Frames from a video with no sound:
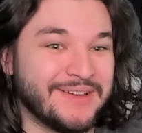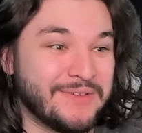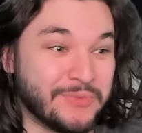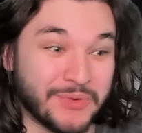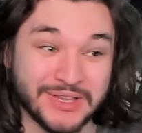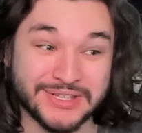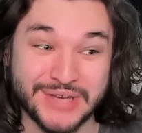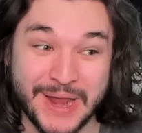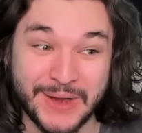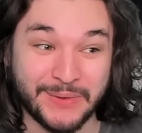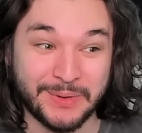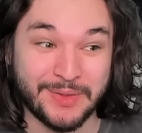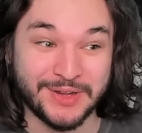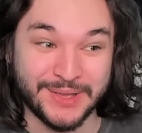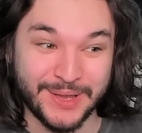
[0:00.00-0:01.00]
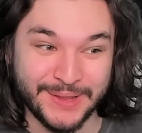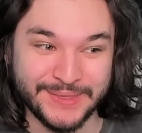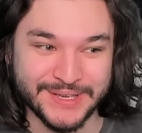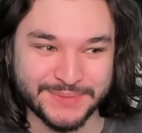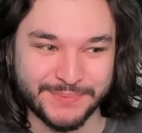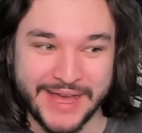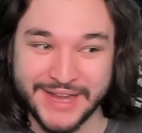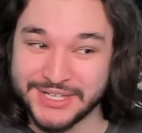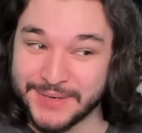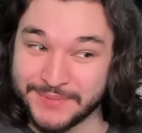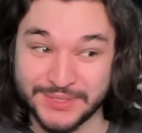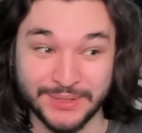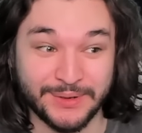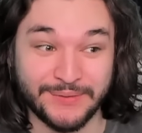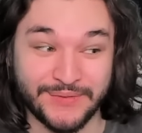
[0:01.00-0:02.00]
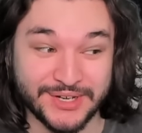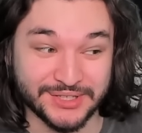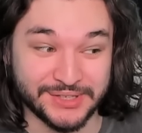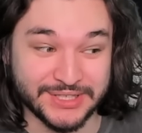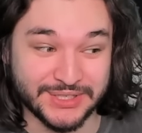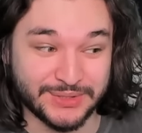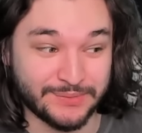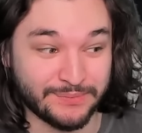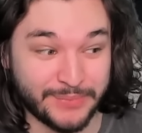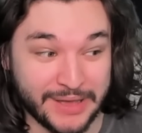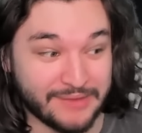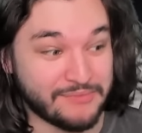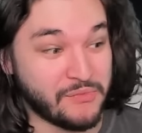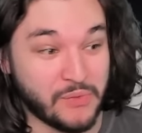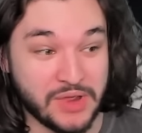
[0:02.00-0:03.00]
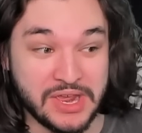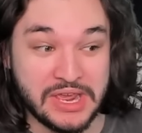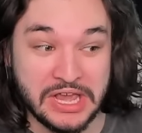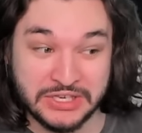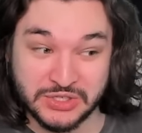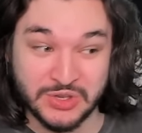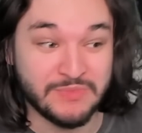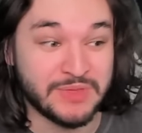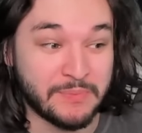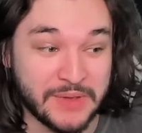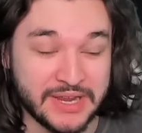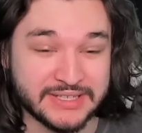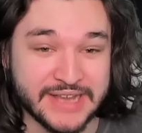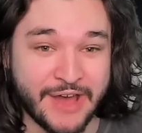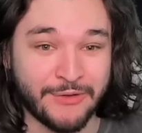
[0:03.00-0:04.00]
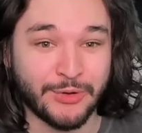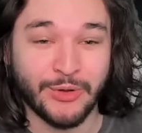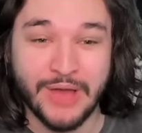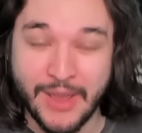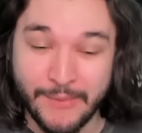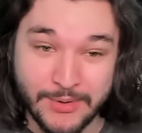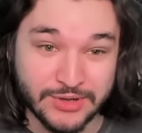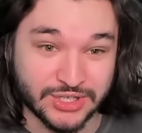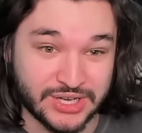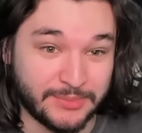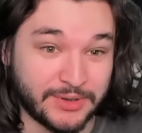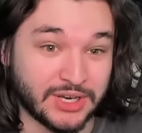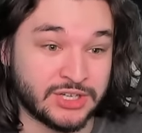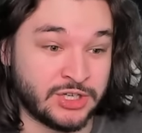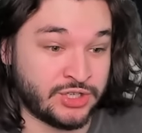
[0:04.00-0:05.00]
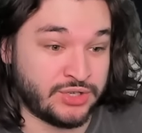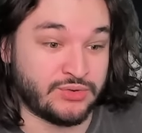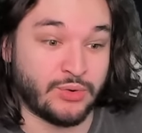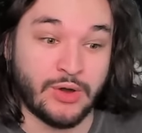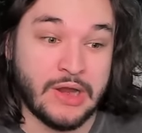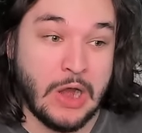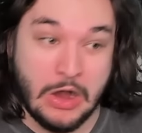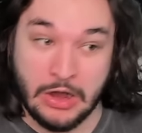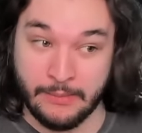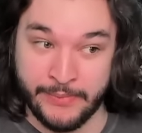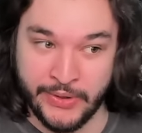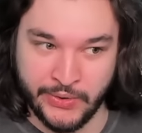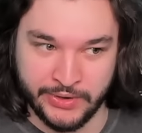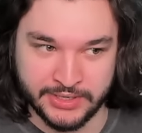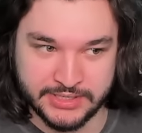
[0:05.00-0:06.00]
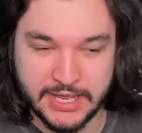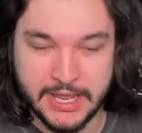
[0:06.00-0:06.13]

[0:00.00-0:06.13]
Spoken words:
restock would have been good in this matchup, so would Vigilance, but we assumed the beatdown rule, and we were just able to destroy our opponent